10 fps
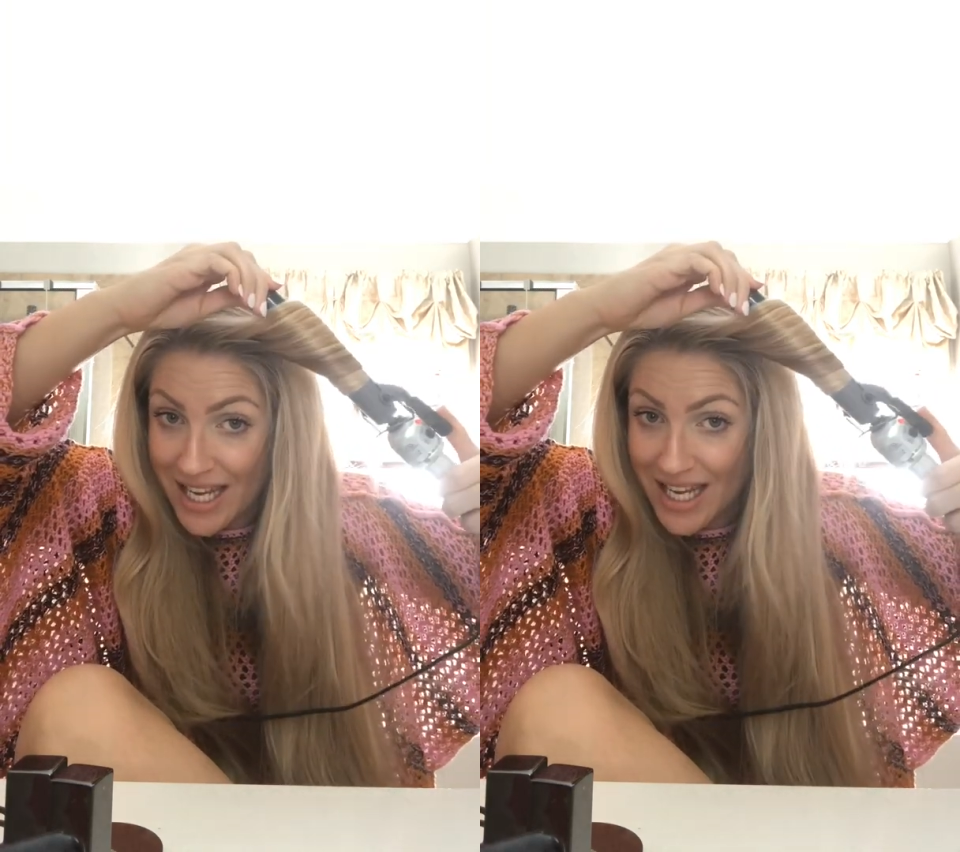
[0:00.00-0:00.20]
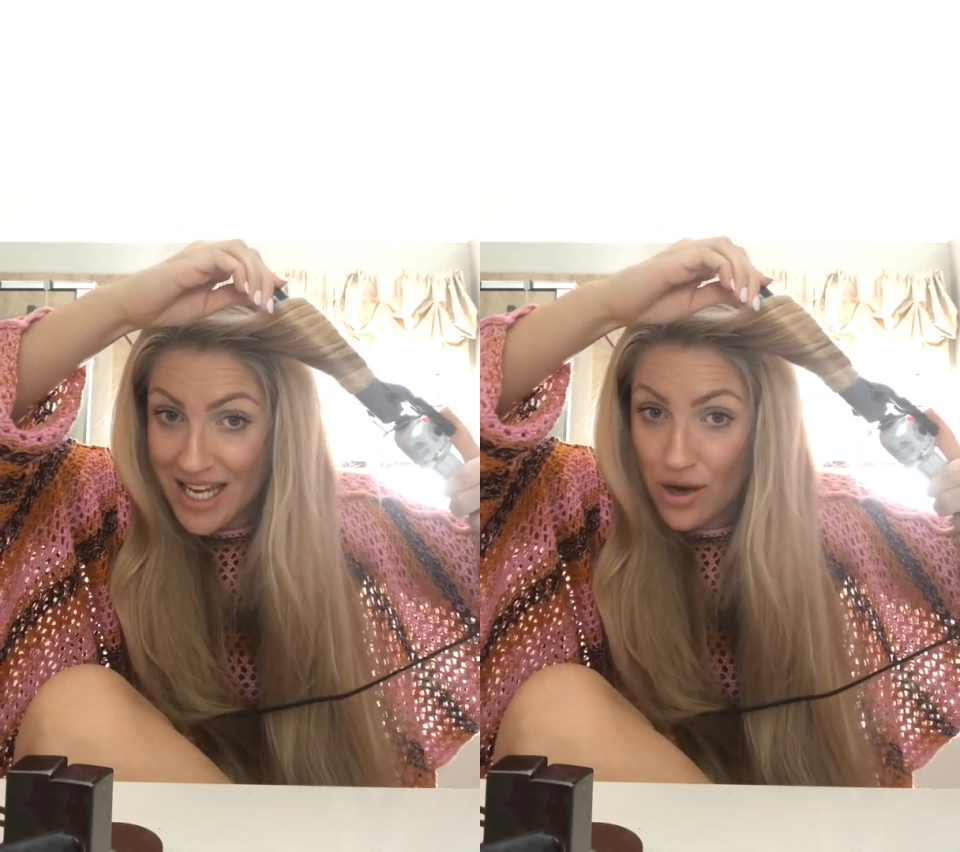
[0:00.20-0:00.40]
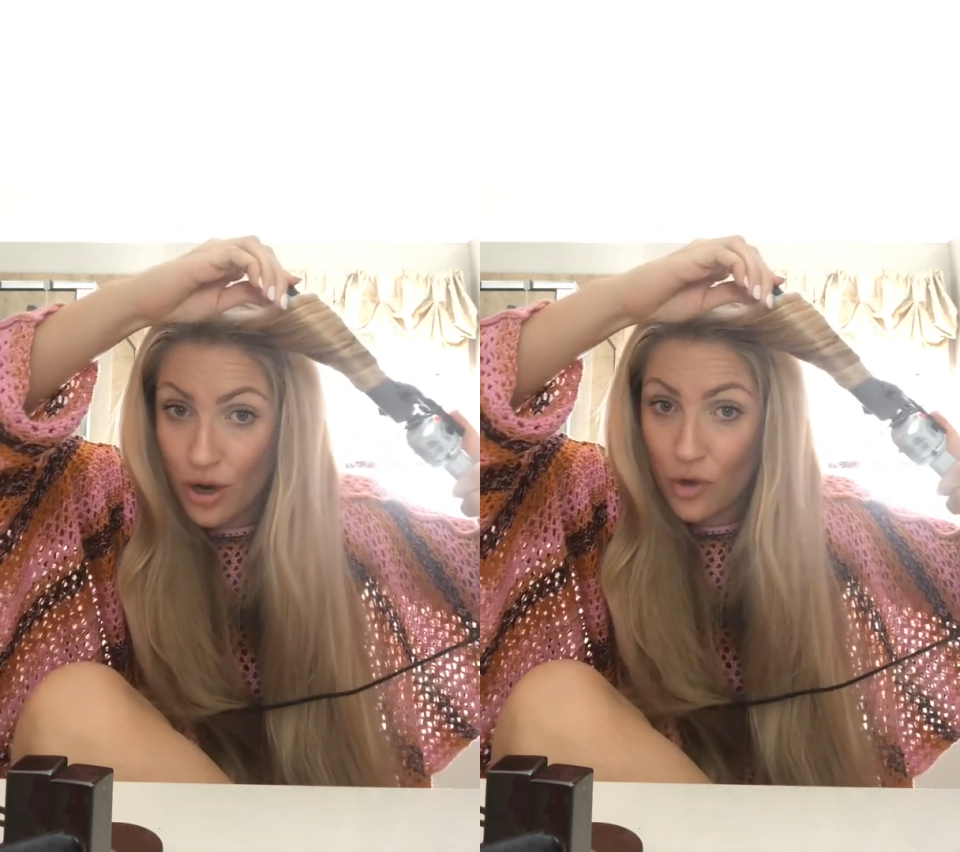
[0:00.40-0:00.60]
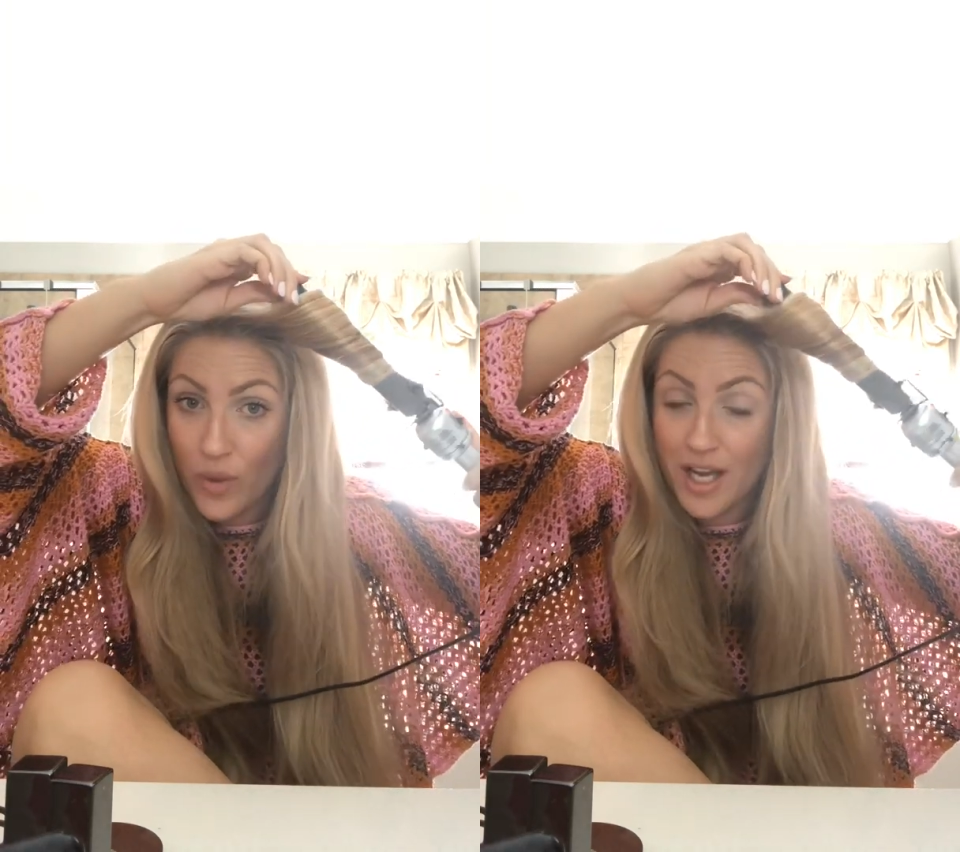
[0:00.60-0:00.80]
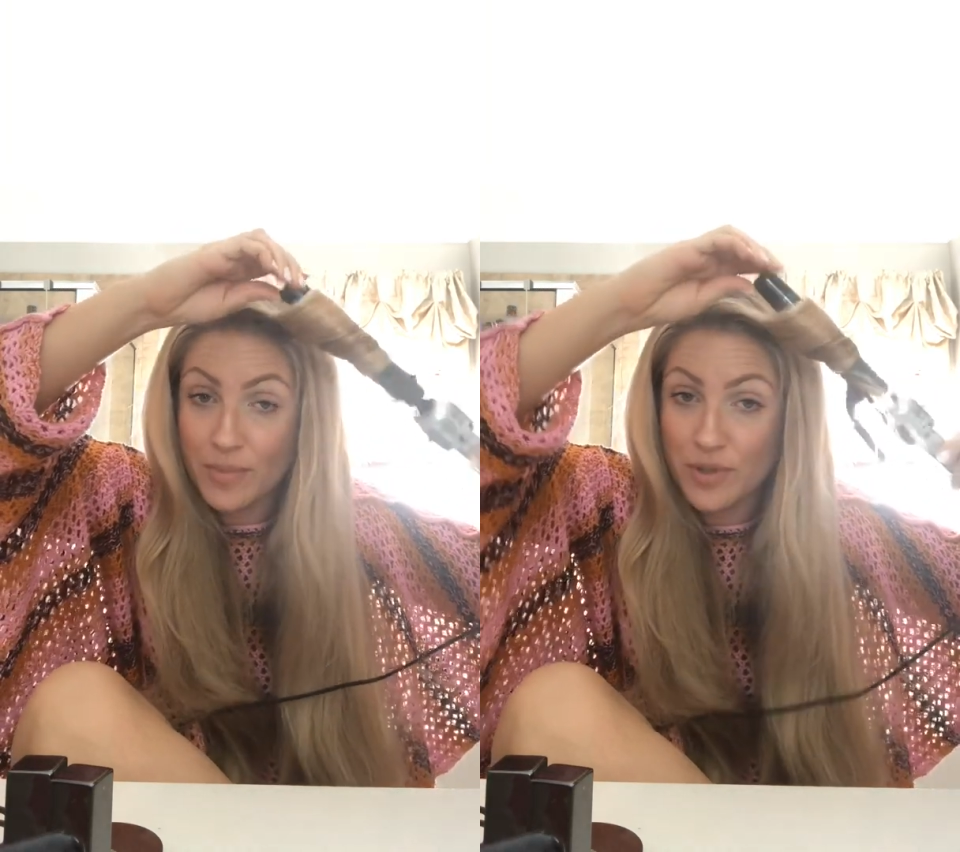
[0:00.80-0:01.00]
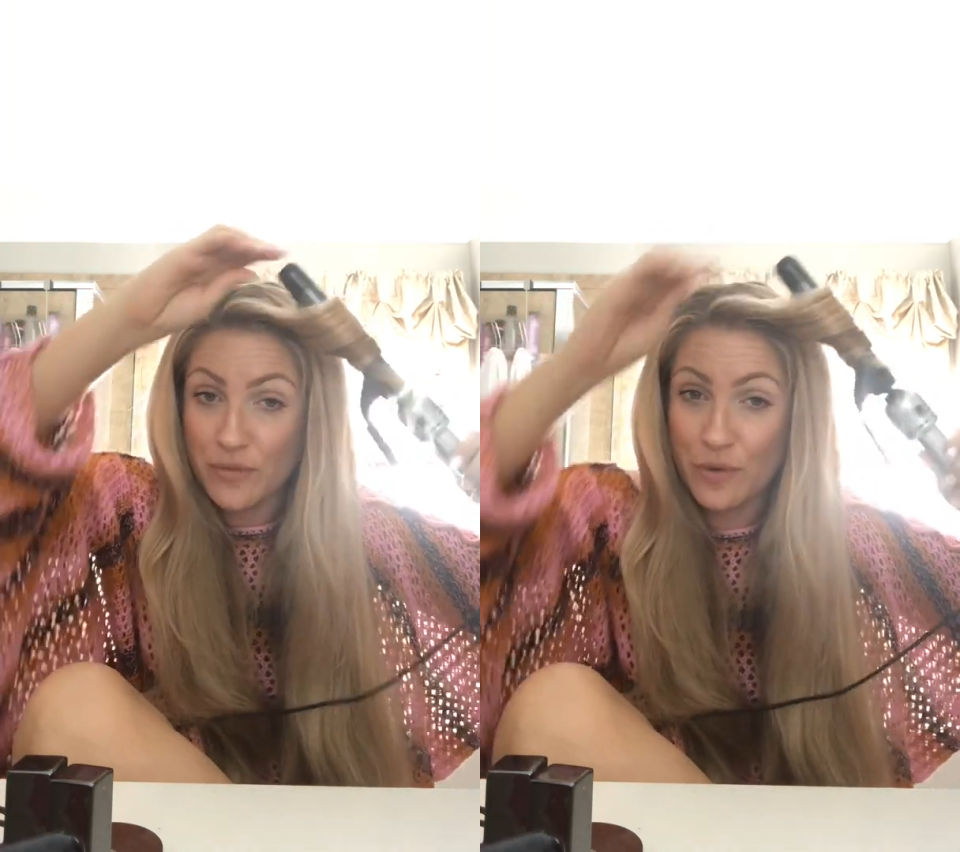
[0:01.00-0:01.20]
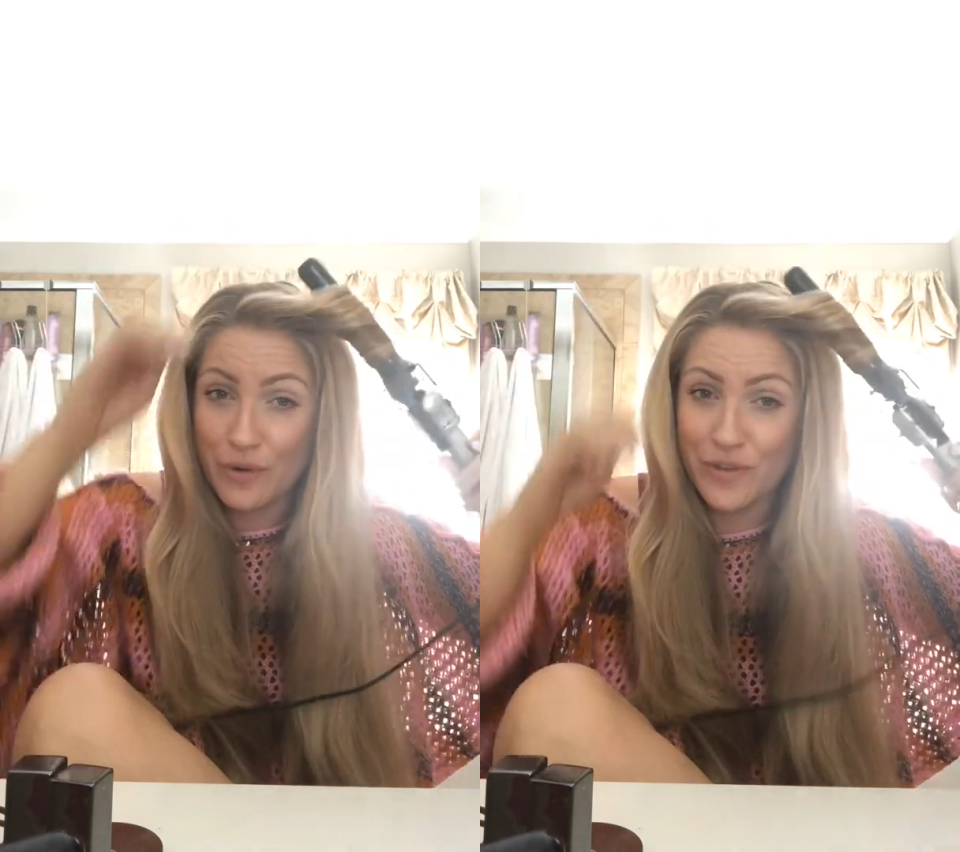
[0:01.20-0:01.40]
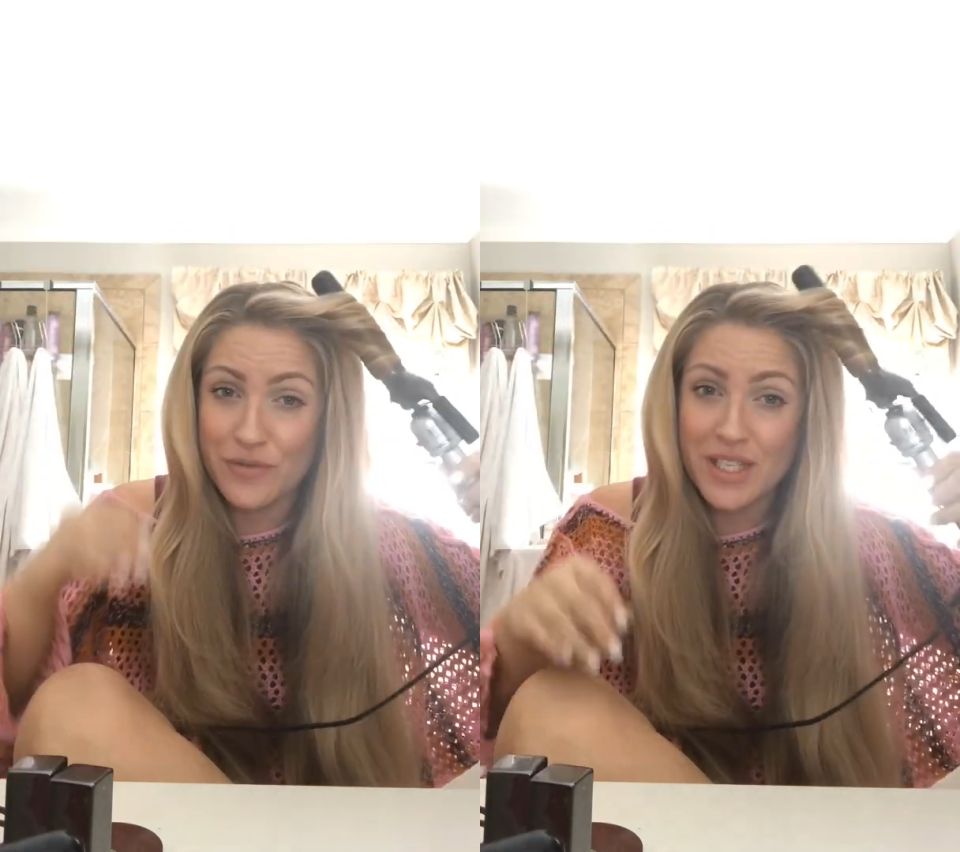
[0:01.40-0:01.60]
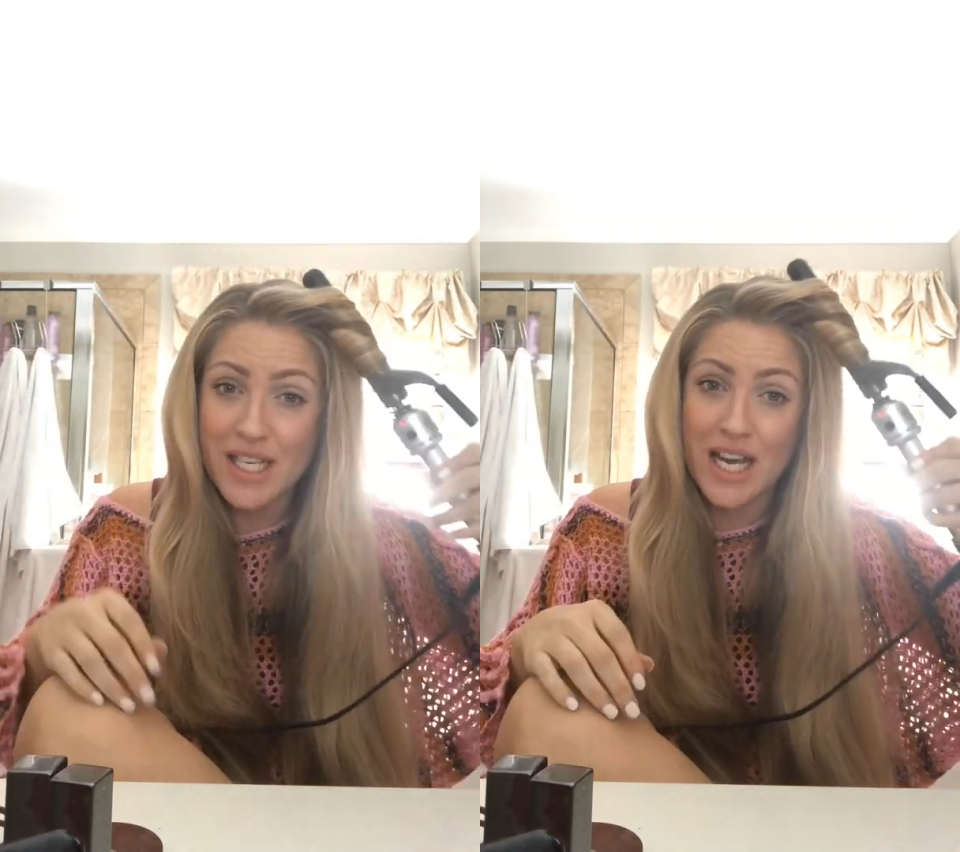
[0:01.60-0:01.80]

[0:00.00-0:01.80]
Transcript: heat all the way up to 450.